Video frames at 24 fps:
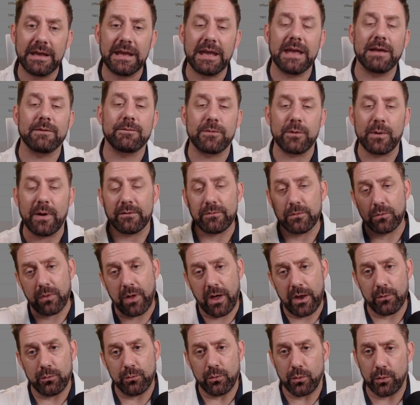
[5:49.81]
If you have a
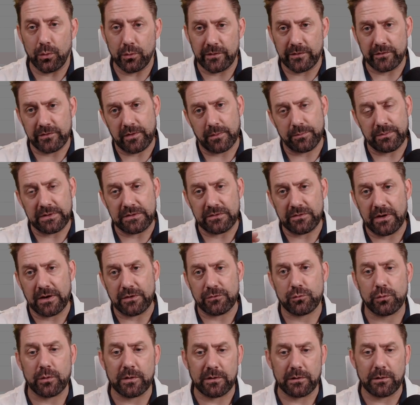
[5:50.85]
lot of rules and something's not
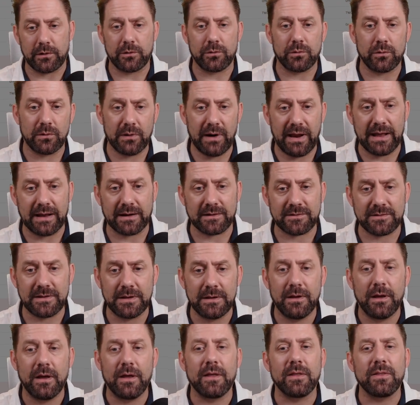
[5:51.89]
triggering correct,
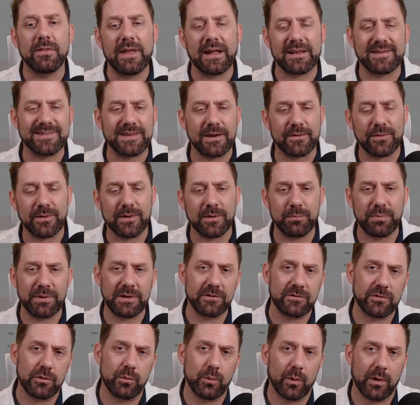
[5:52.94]
that's definitely a
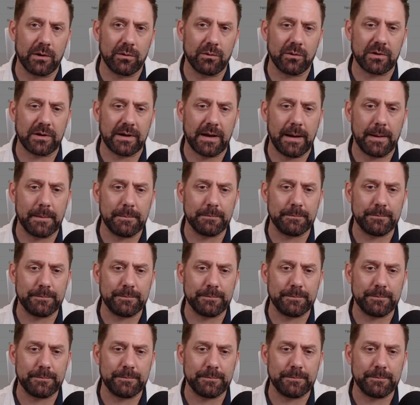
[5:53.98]
piece you'd want to look at.